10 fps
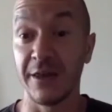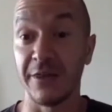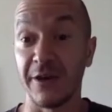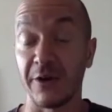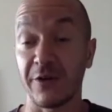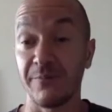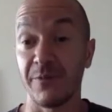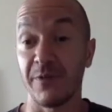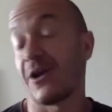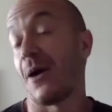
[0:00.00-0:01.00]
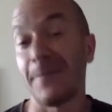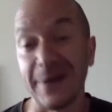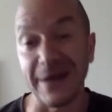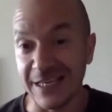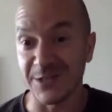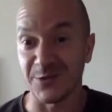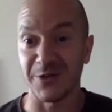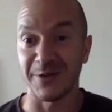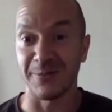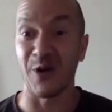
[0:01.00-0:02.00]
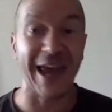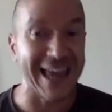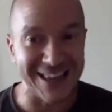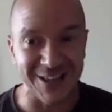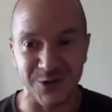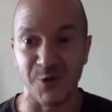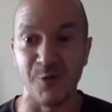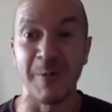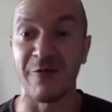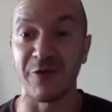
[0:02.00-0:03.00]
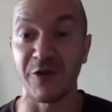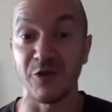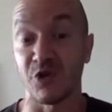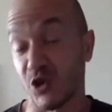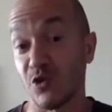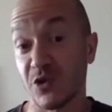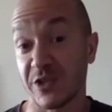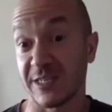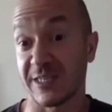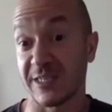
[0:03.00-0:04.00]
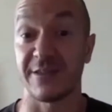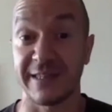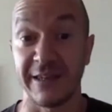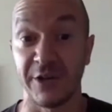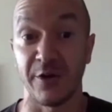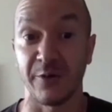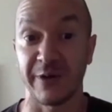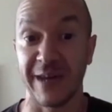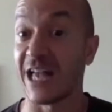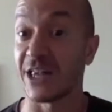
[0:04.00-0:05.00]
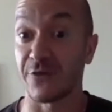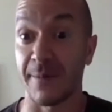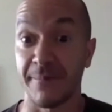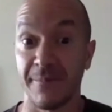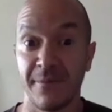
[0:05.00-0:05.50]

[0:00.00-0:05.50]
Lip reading: the companies or the brands or whomever you choose to see, ads from.